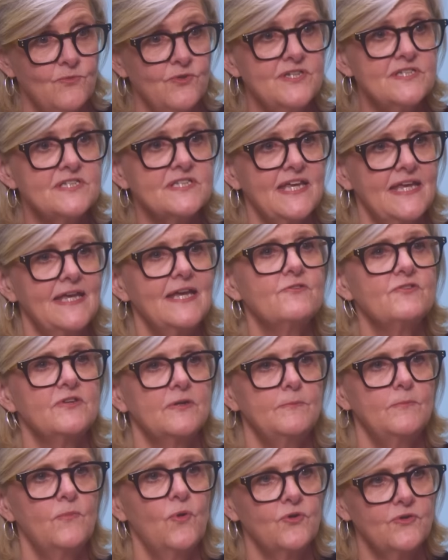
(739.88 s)
What is care in
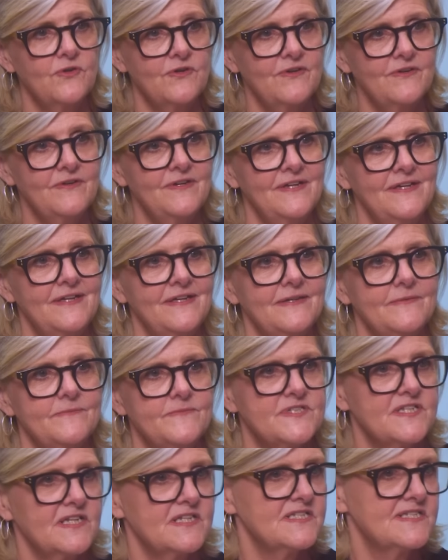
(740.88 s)
a modern,
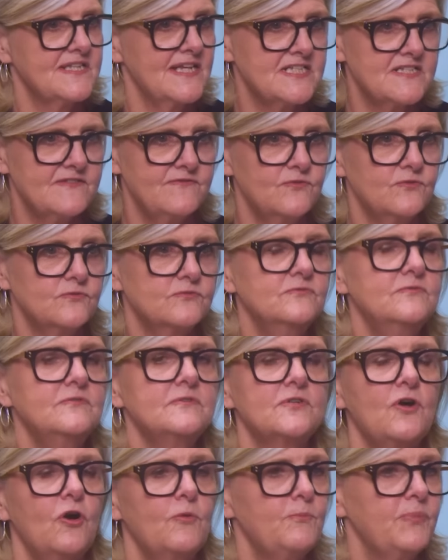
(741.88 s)
successful,
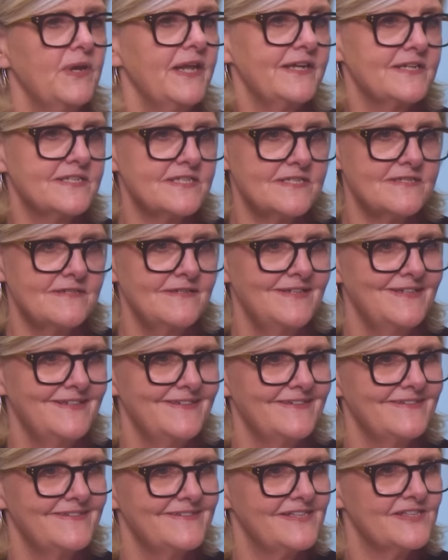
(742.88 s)
complex
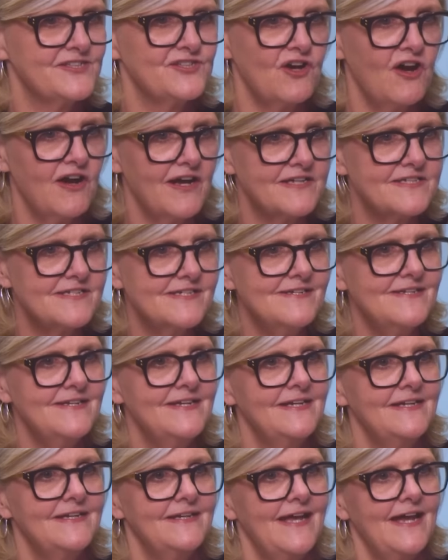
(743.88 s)
society?
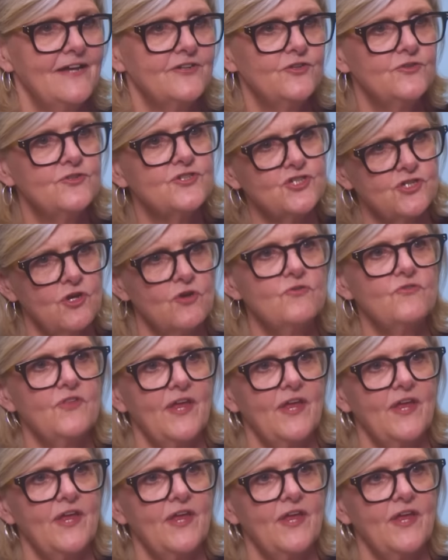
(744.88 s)
How do you show